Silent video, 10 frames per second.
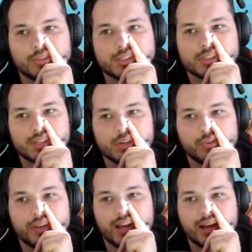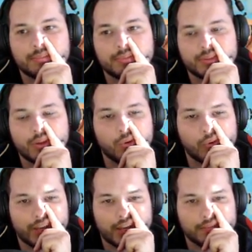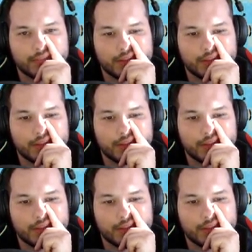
was a way up. No, okay.